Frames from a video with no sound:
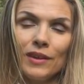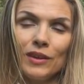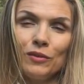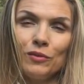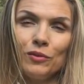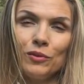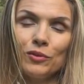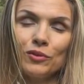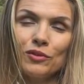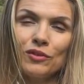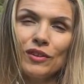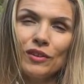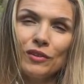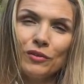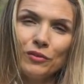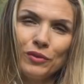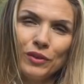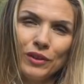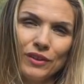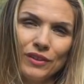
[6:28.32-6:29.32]
If you still
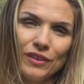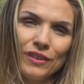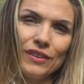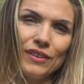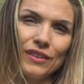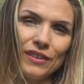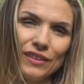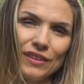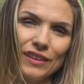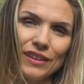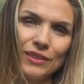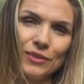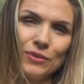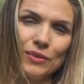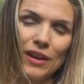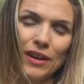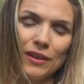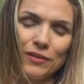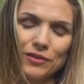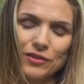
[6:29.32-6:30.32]
feel that you
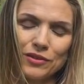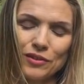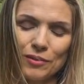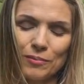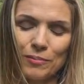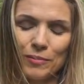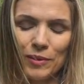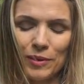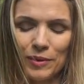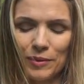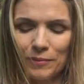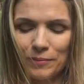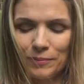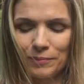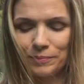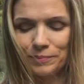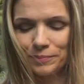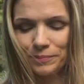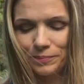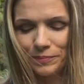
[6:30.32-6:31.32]
have
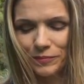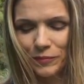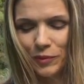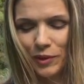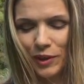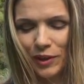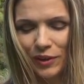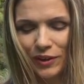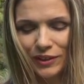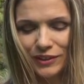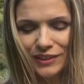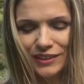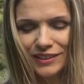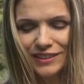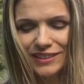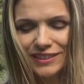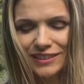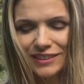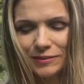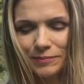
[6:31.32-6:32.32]
some
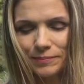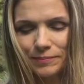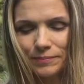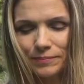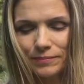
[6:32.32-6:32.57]
reluctance,